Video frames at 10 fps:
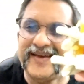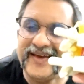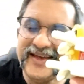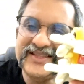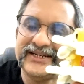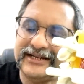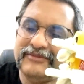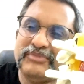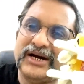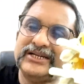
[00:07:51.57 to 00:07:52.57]
in certain
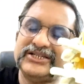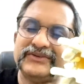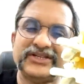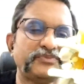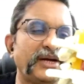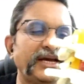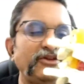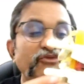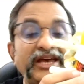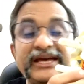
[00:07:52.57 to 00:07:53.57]
parts of the spine
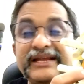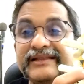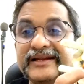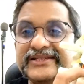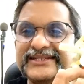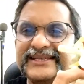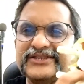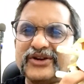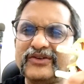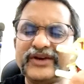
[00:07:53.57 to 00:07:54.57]
where the disc is
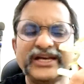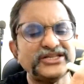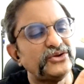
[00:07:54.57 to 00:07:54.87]
always